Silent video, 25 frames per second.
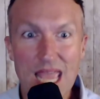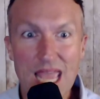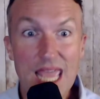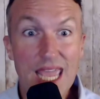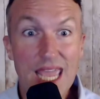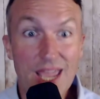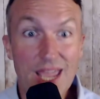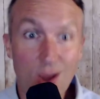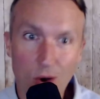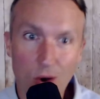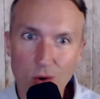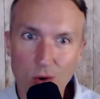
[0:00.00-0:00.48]

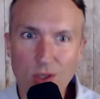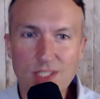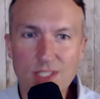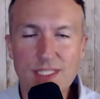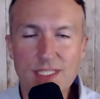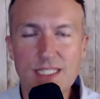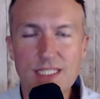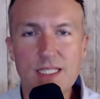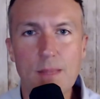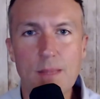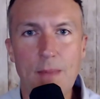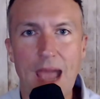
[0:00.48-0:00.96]
It
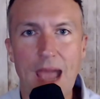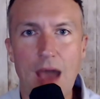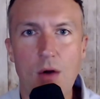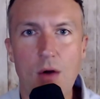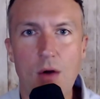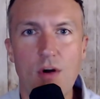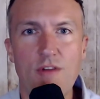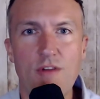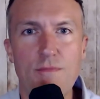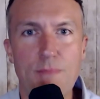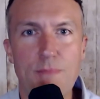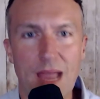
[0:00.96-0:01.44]
harnesses the power
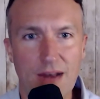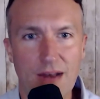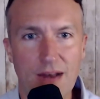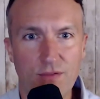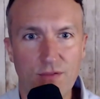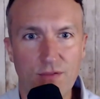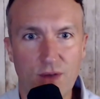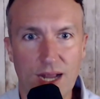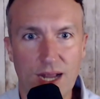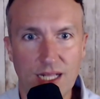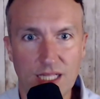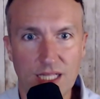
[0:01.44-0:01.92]
of Ben
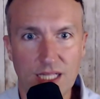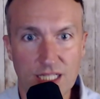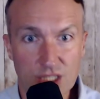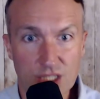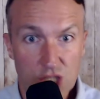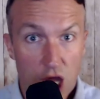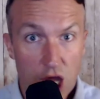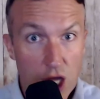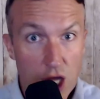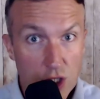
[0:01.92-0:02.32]
Franklin's